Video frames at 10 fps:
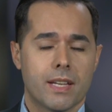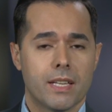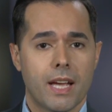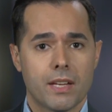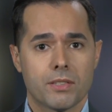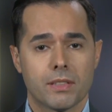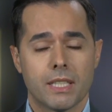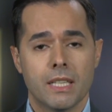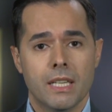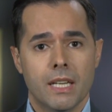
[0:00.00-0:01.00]
that it
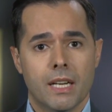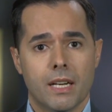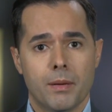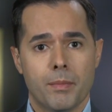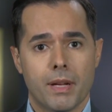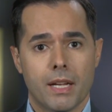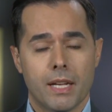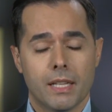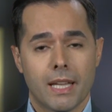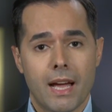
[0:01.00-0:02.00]
actually
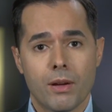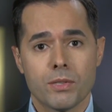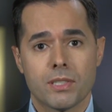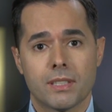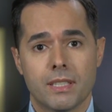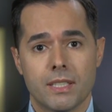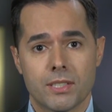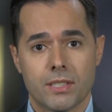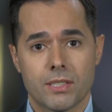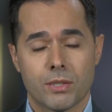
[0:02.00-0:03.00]
allows
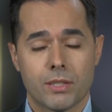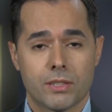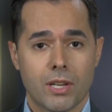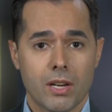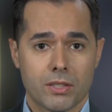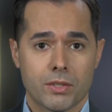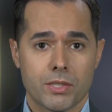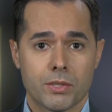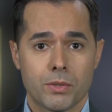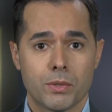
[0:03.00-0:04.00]
clinicians or
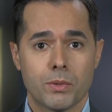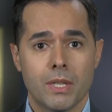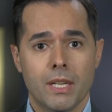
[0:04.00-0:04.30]
doctors to